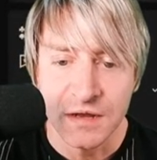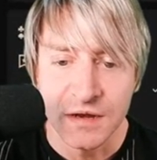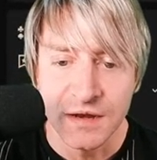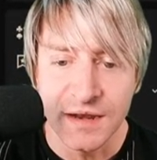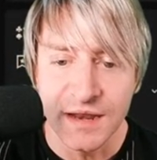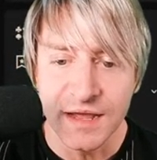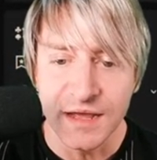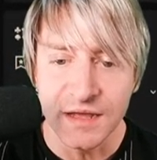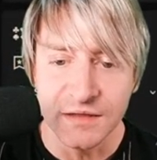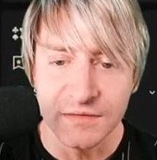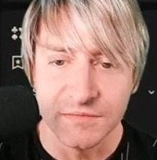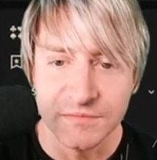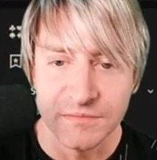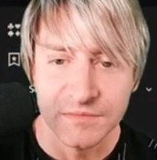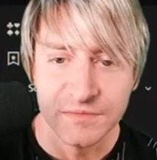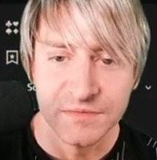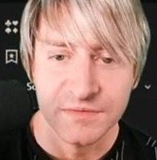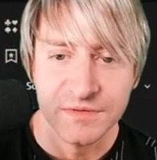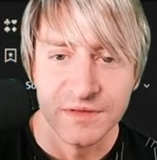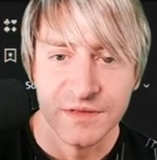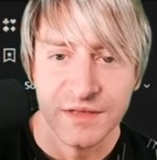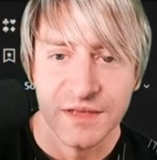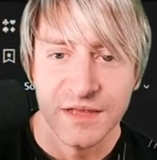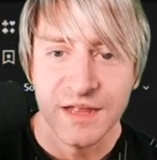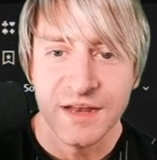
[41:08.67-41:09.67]
No.
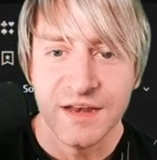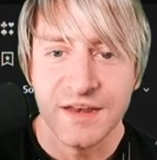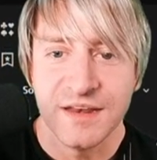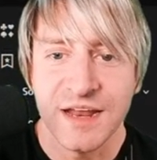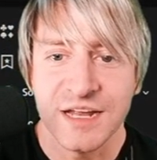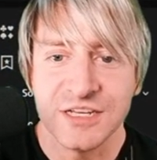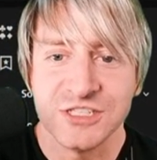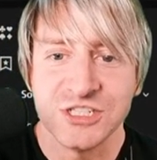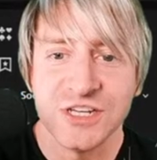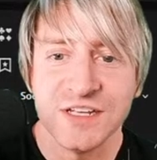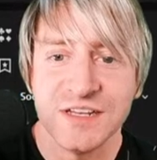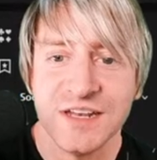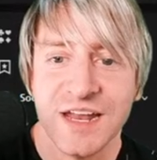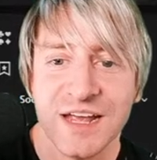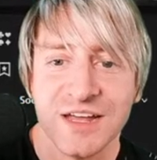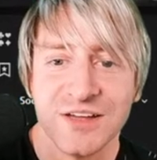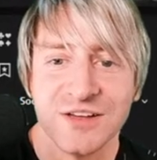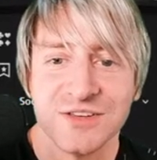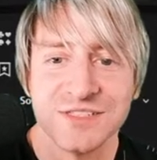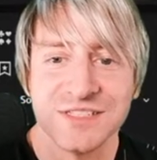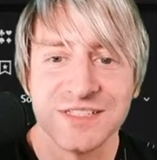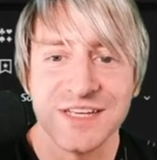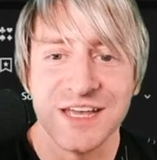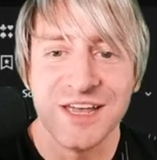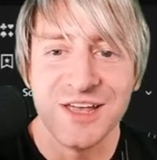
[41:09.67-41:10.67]
Not you not
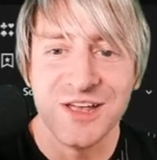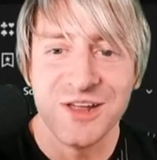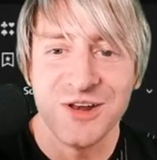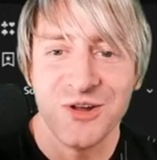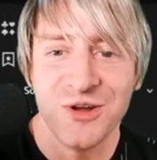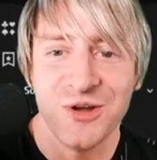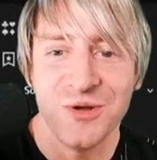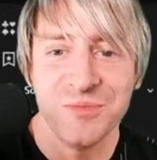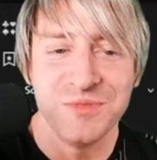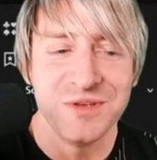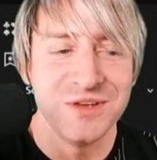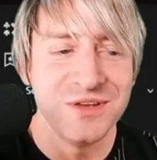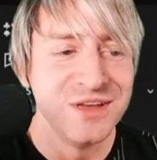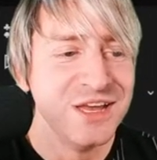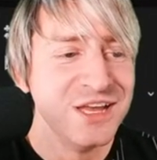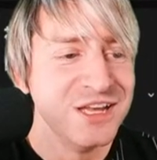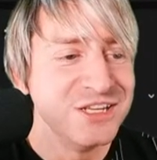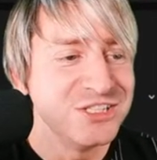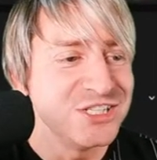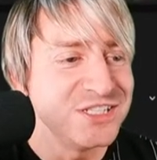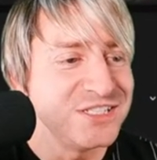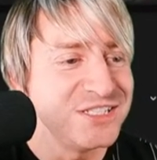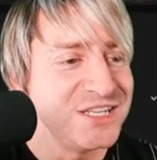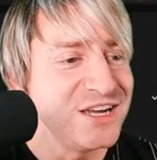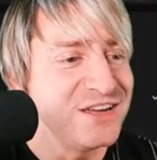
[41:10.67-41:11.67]
go staying home, you
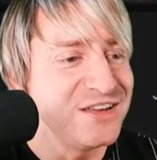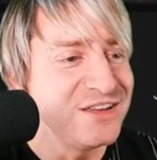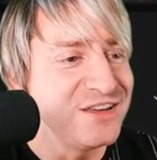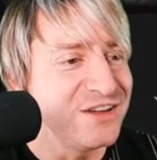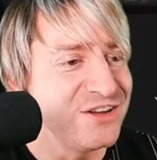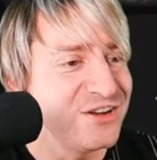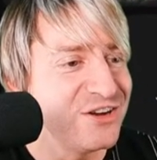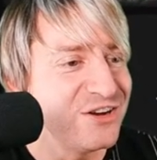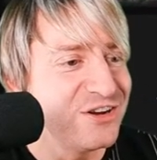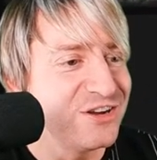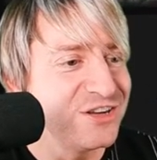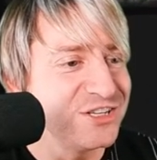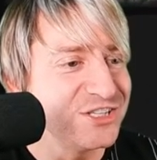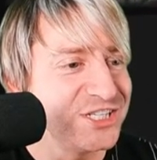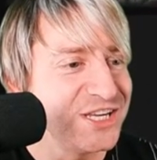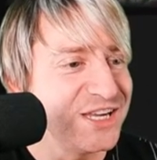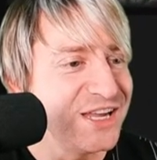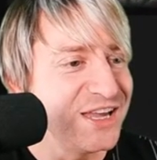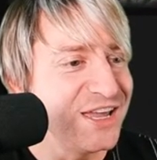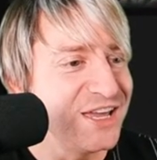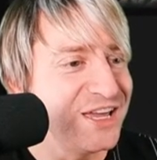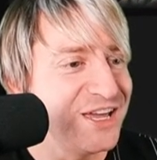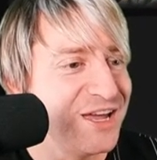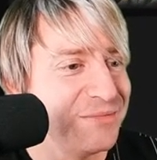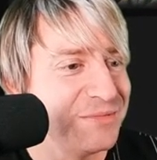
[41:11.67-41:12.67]
She tell your girl
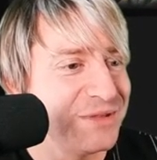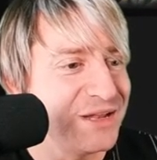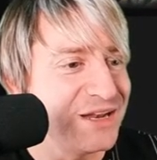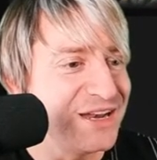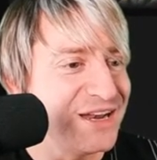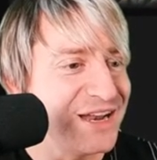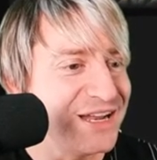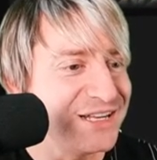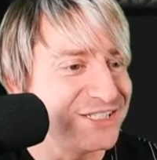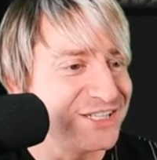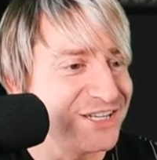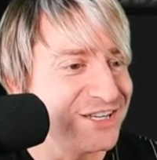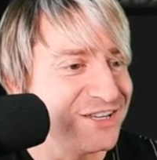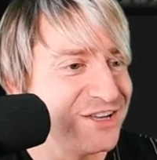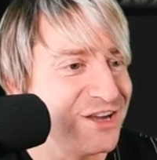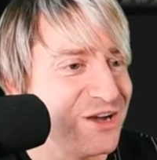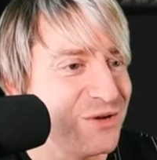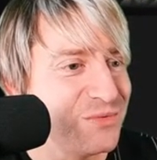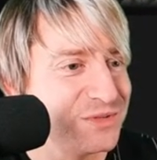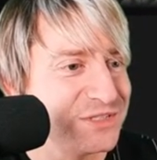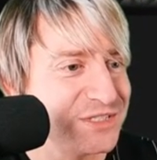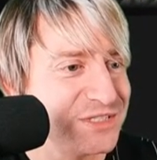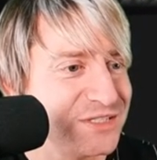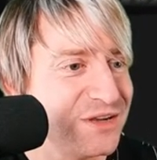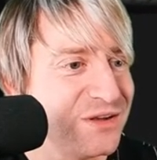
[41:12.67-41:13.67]
she ain't coming Not you
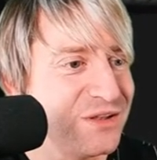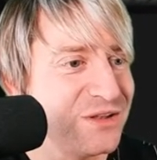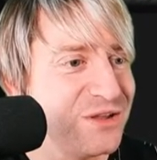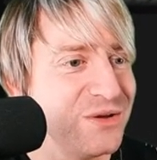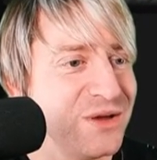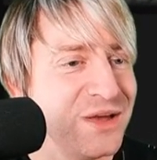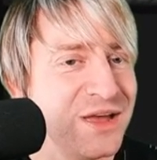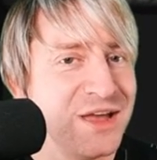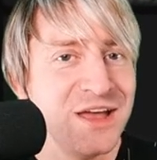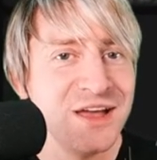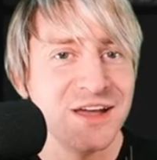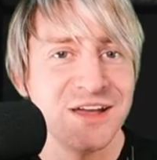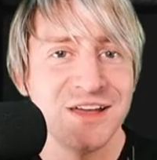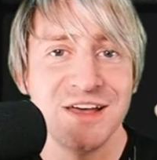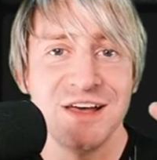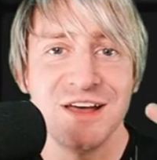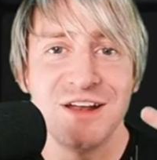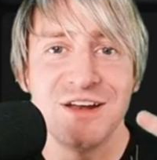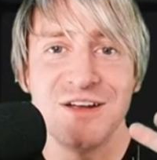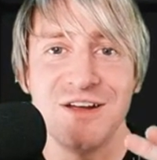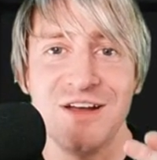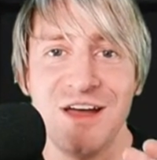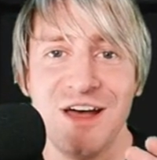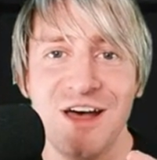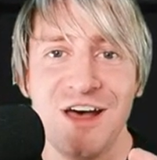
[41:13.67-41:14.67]
going solo. Cut
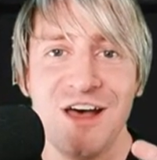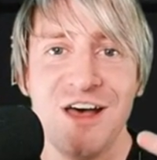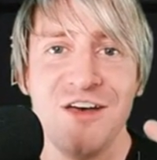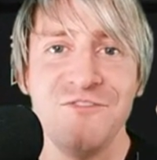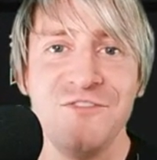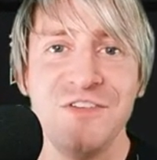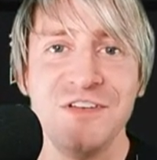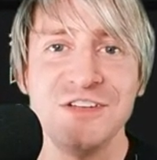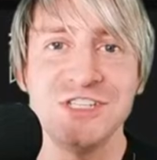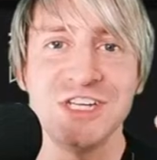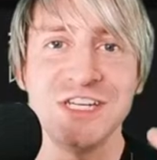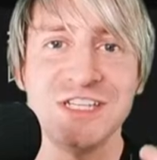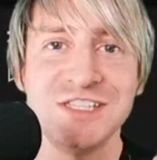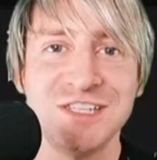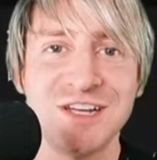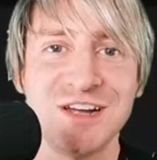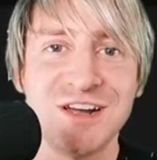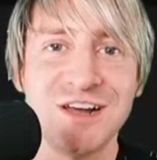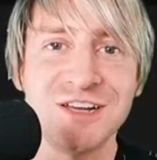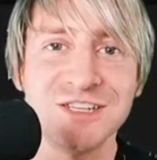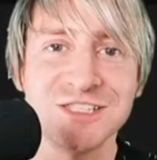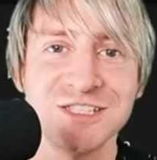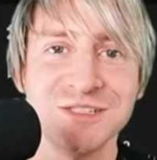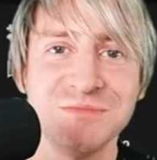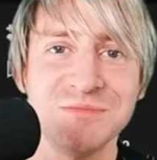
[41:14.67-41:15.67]
her off if she
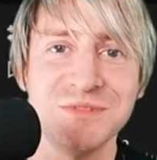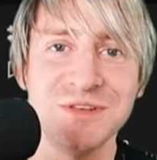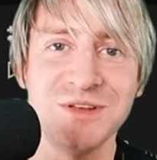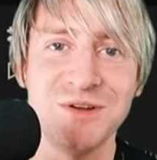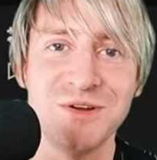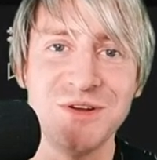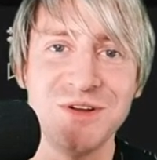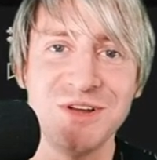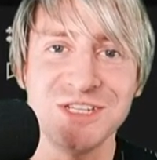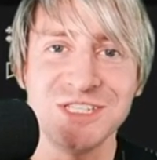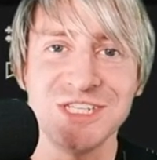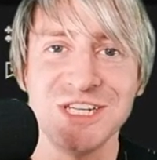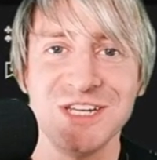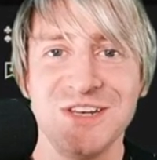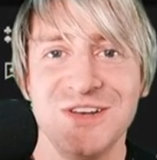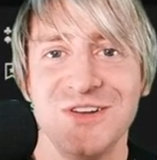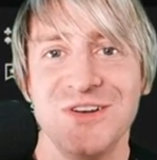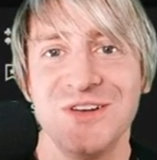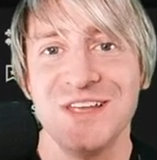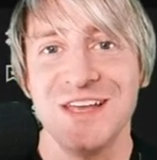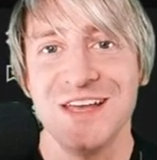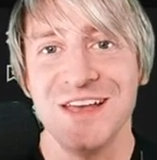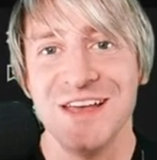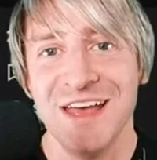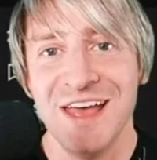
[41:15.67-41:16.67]
talks some noise, you know
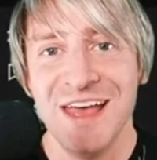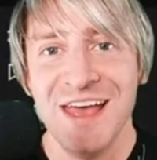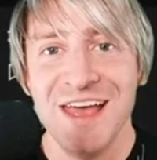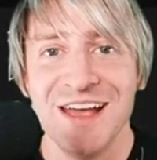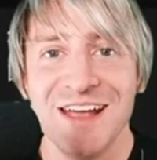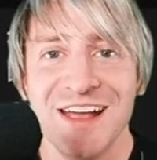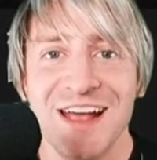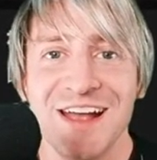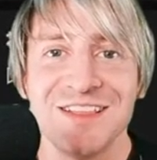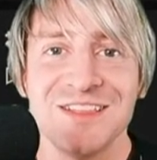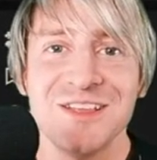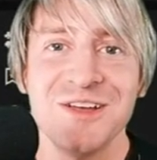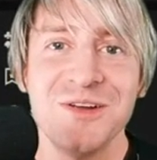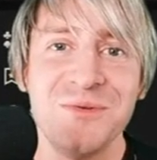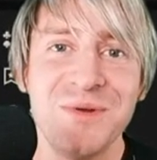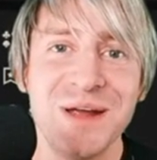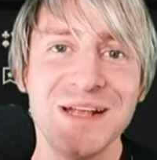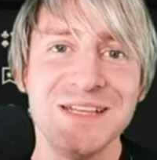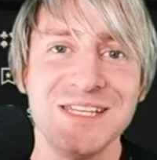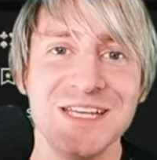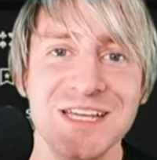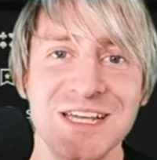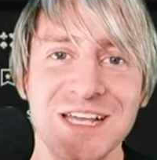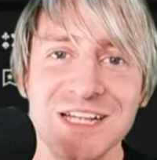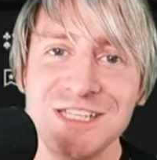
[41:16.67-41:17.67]
you got the
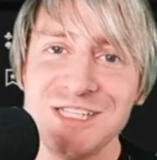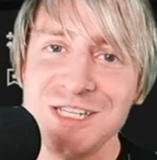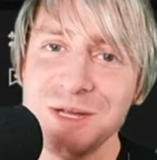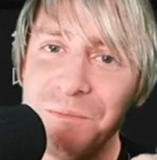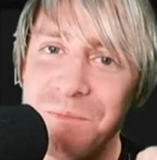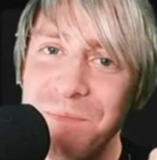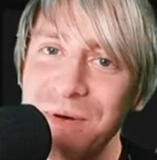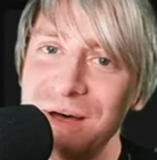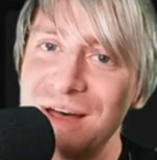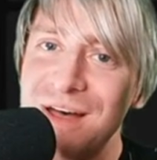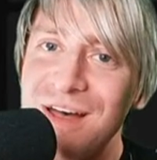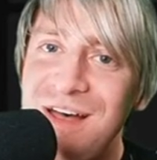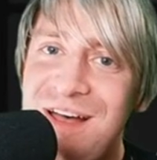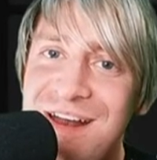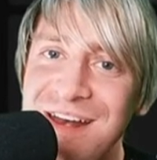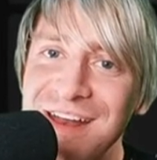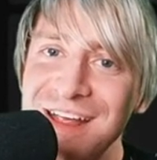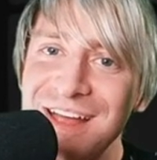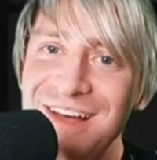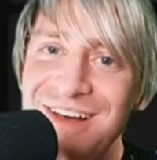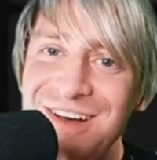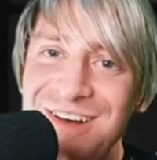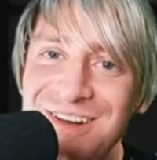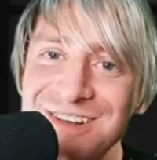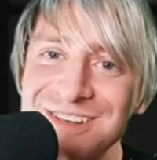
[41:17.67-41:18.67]
right to get your party
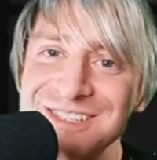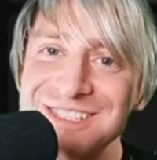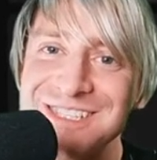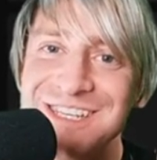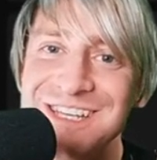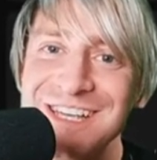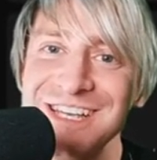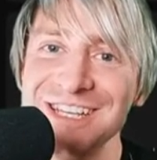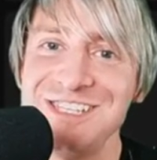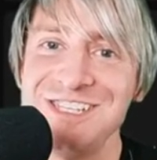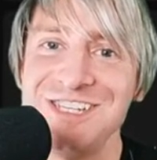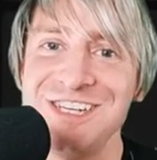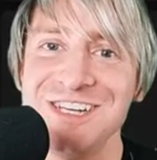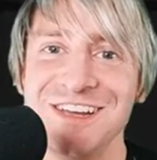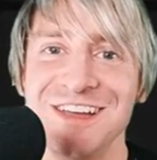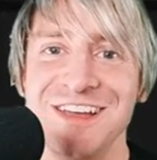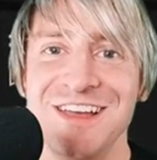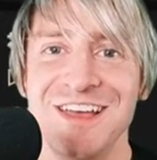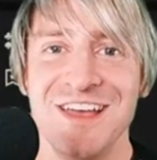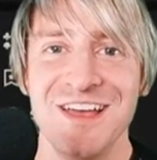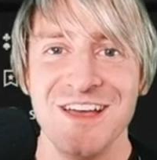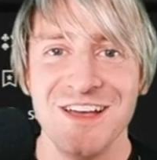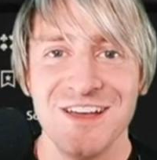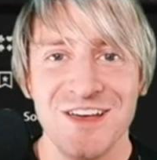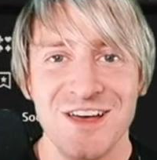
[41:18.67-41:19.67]
on, so get your
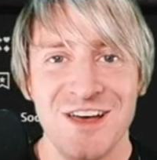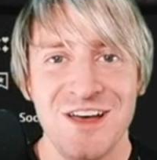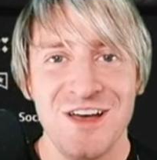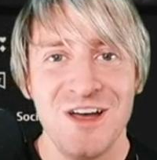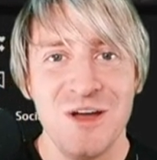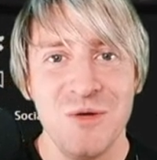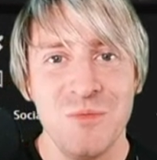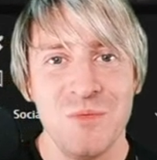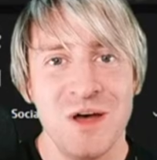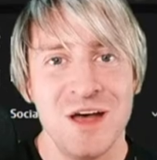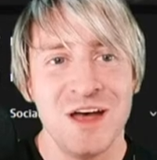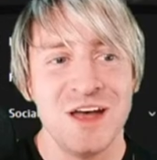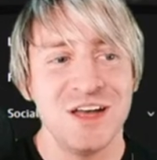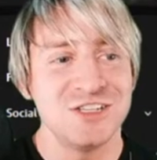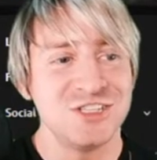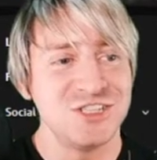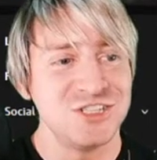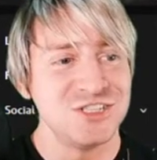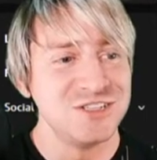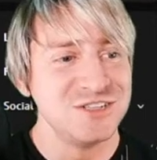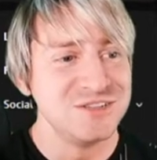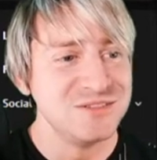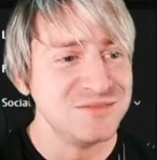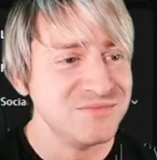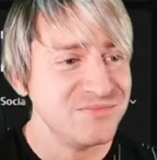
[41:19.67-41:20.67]
car washed.
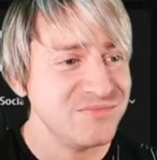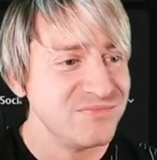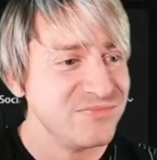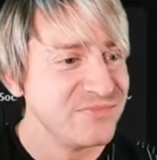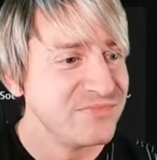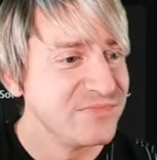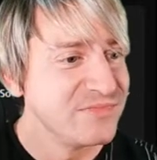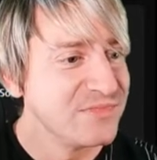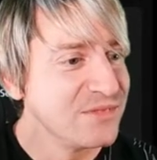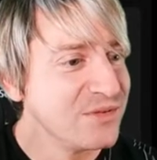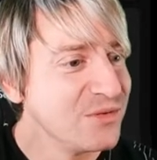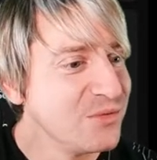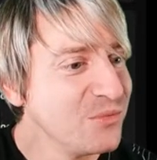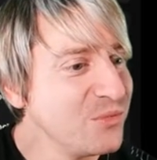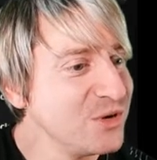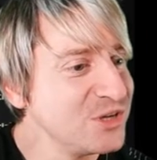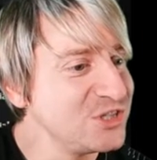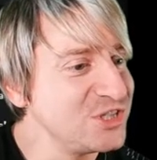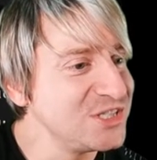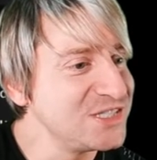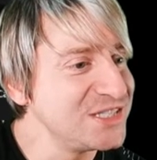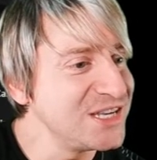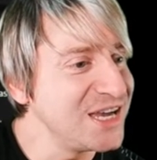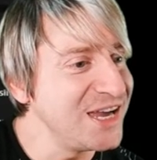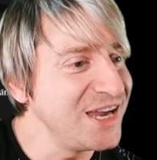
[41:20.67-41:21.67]
What'd
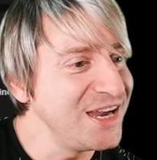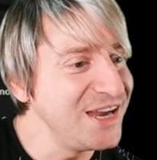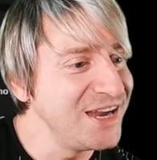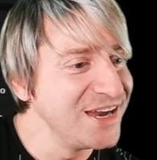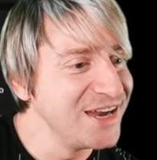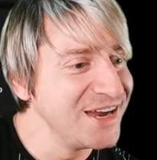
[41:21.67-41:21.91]
you say?